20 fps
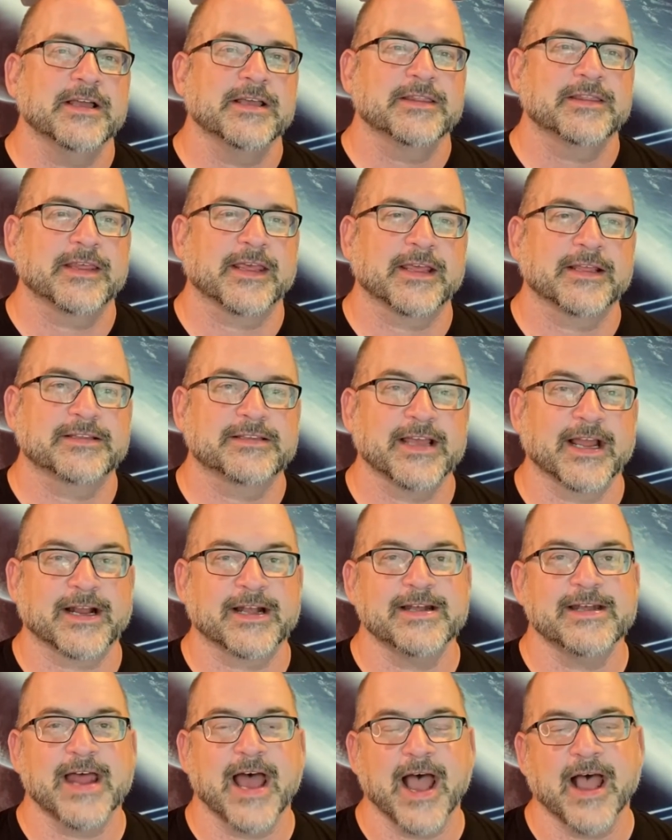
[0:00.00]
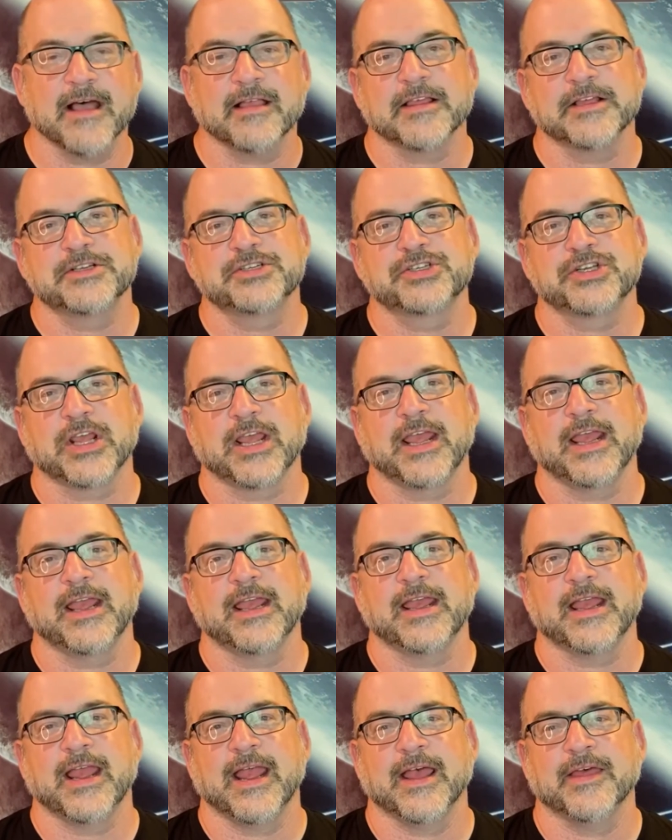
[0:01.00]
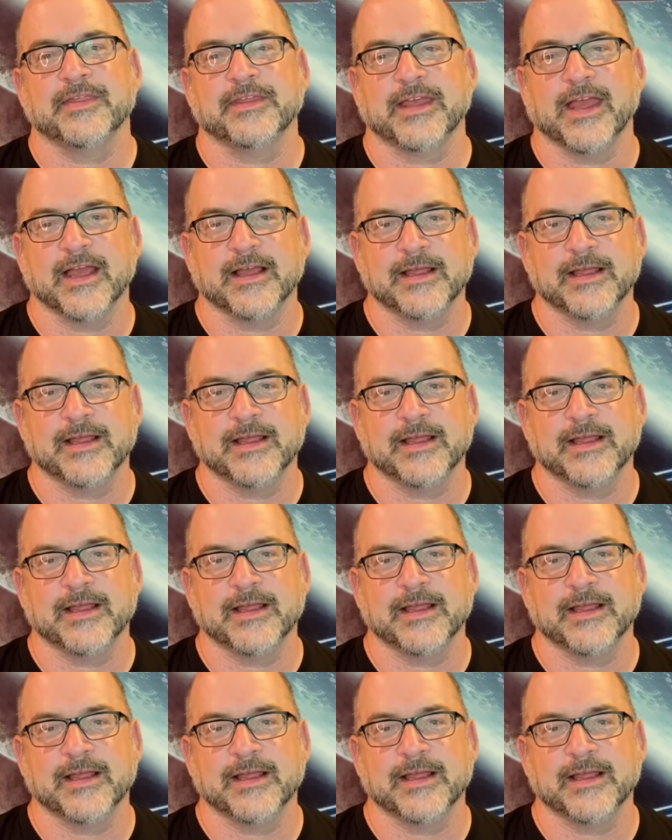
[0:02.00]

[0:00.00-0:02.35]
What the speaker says: the technology and